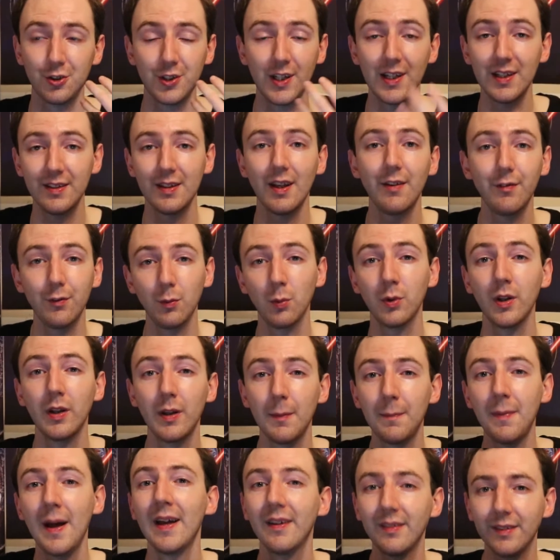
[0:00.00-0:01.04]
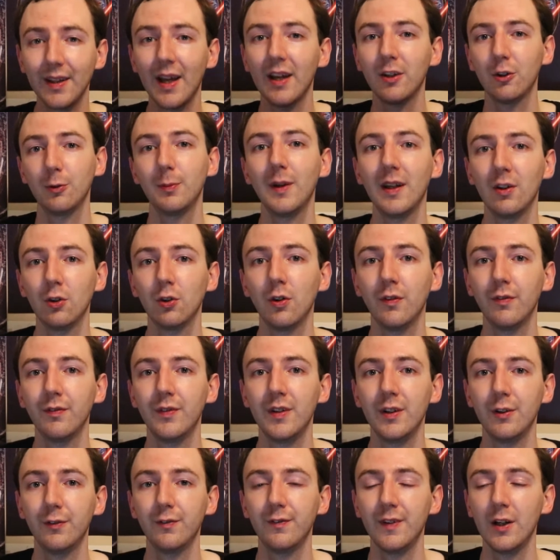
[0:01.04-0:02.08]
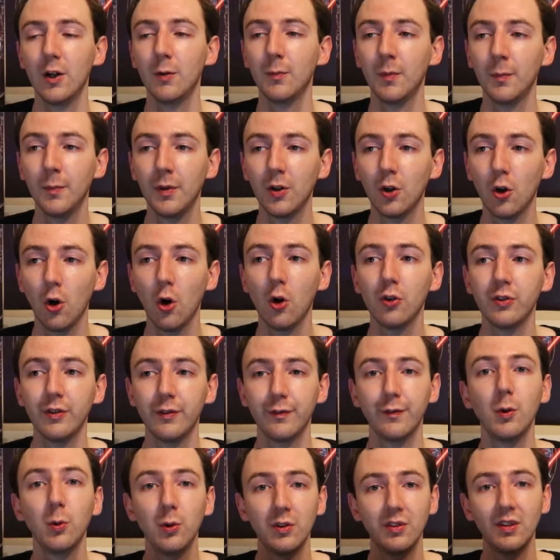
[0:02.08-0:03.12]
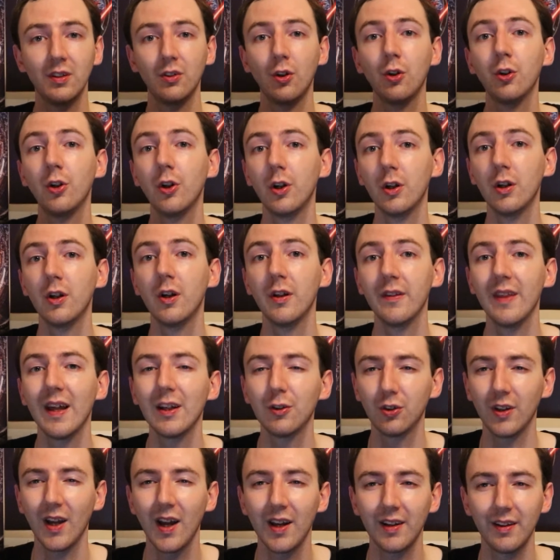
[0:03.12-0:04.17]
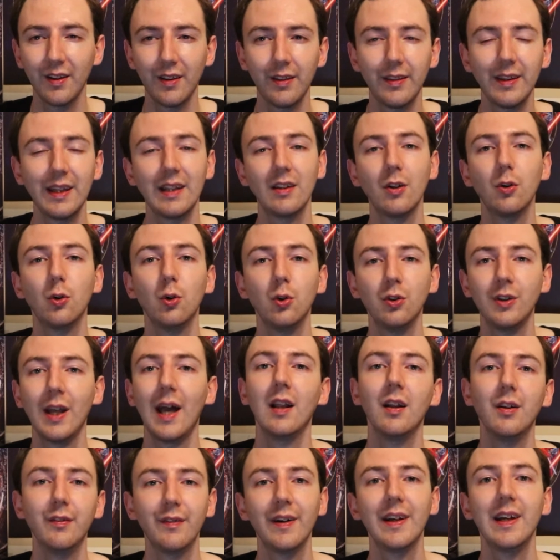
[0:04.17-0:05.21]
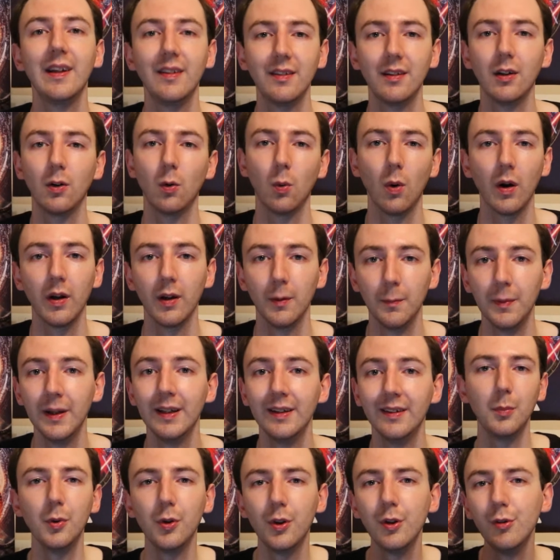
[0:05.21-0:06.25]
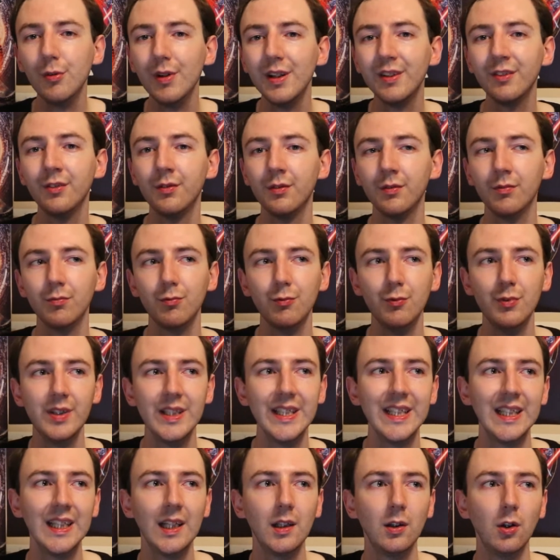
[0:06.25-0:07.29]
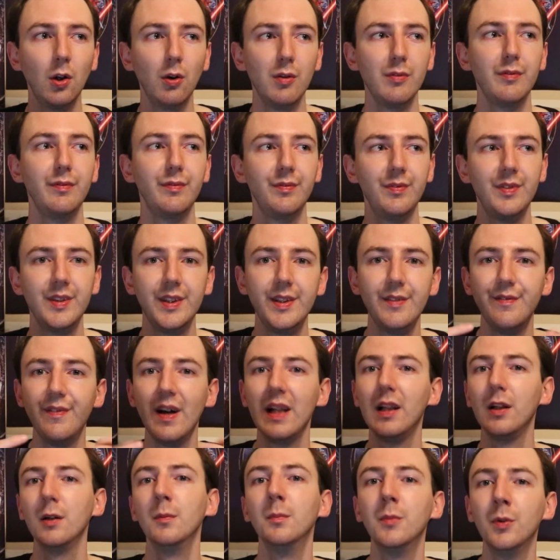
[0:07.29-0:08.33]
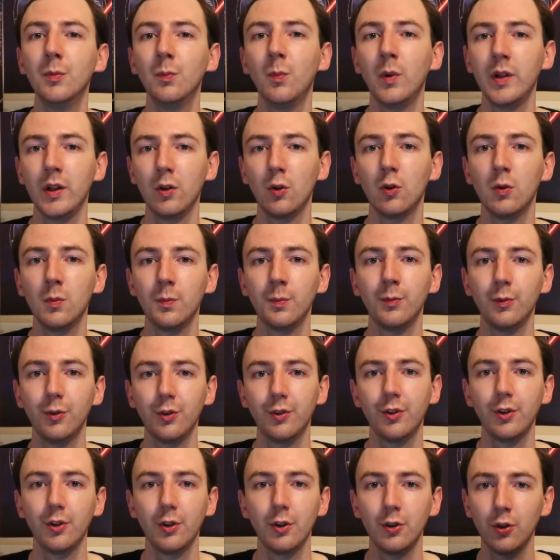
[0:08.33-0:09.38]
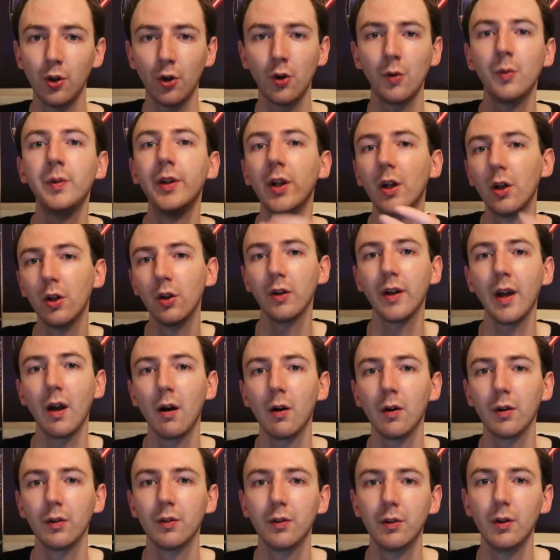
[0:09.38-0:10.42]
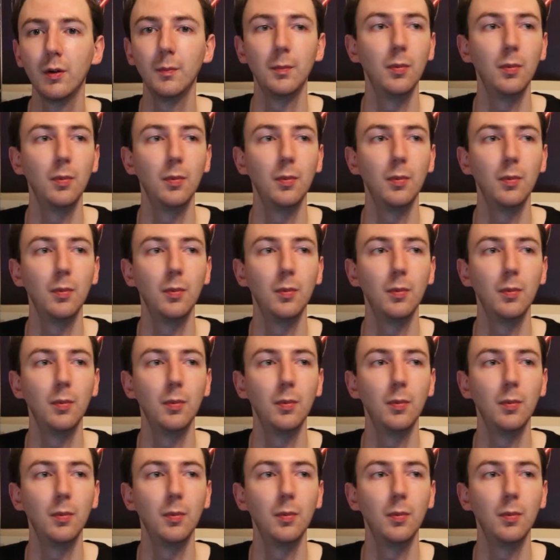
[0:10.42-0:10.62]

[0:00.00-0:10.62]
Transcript: She is definitely one of the best aspects of this film and because it focuses on her, that's kind of the thing that does elevate it quite a bit. But there isn't really a lot of development when it comes to not only her character